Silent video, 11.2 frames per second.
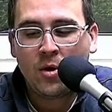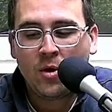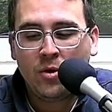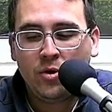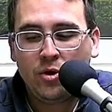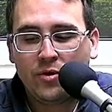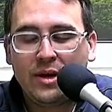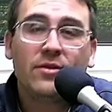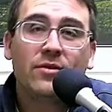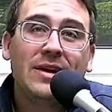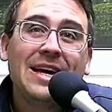You're
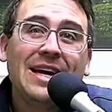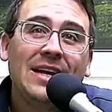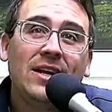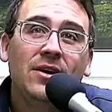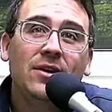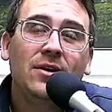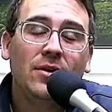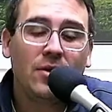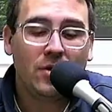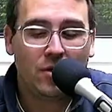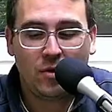either in
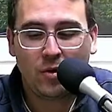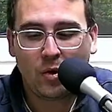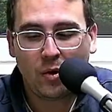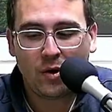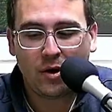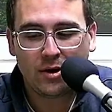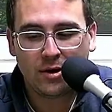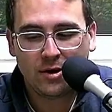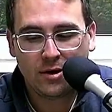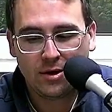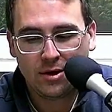or
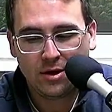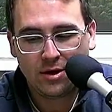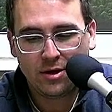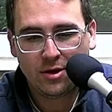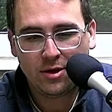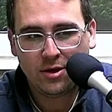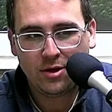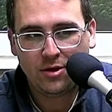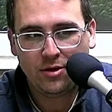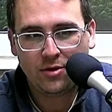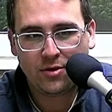
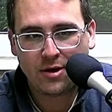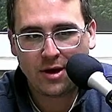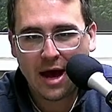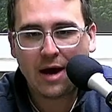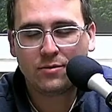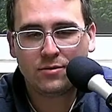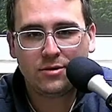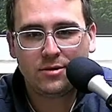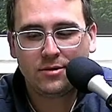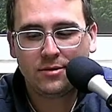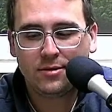you're
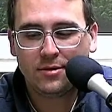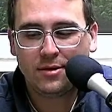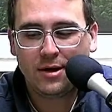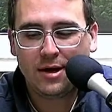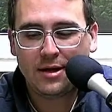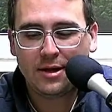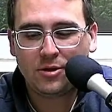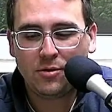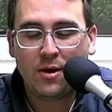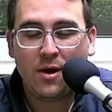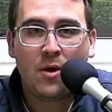out. And
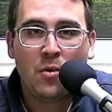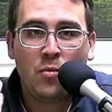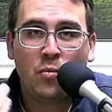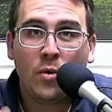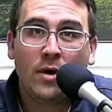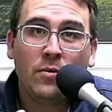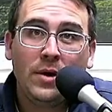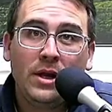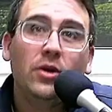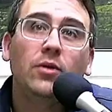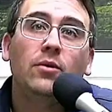so what do
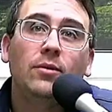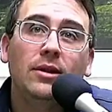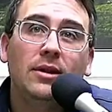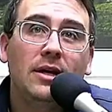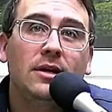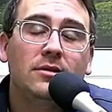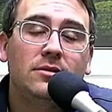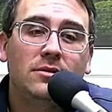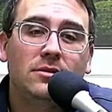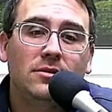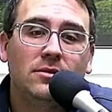we do with
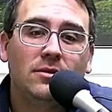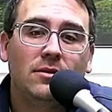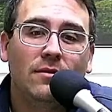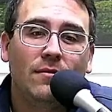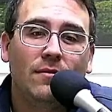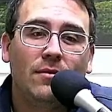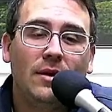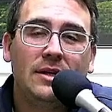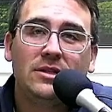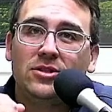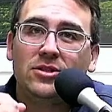this?
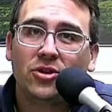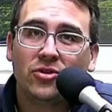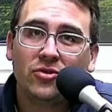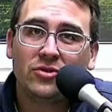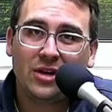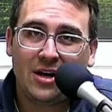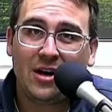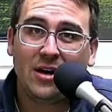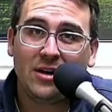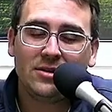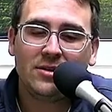It stirs
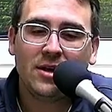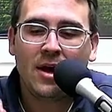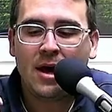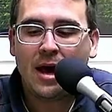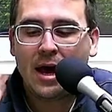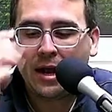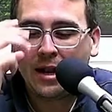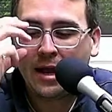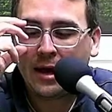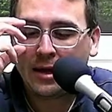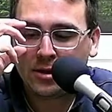us. And
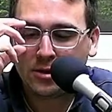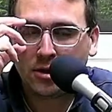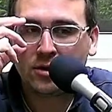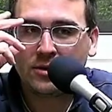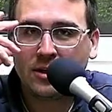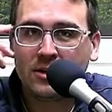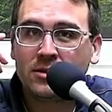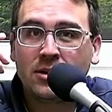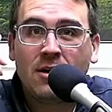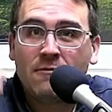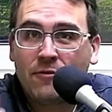it stirs
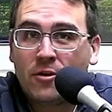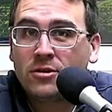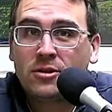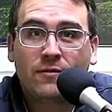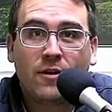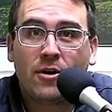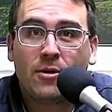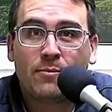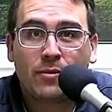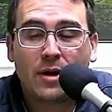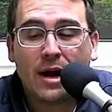us, first of all, to
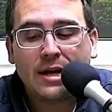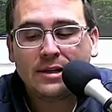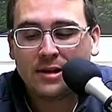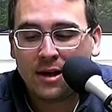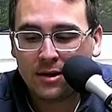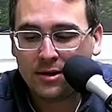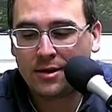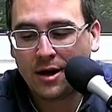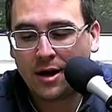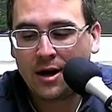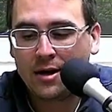praise
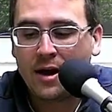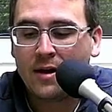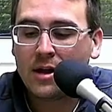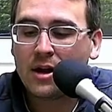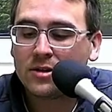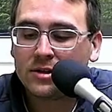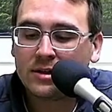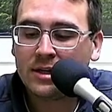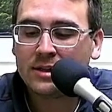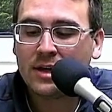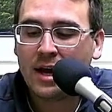God that our
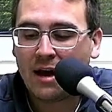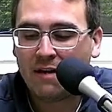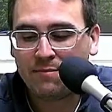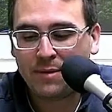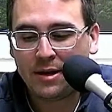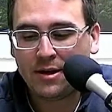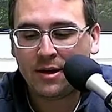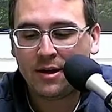sins have been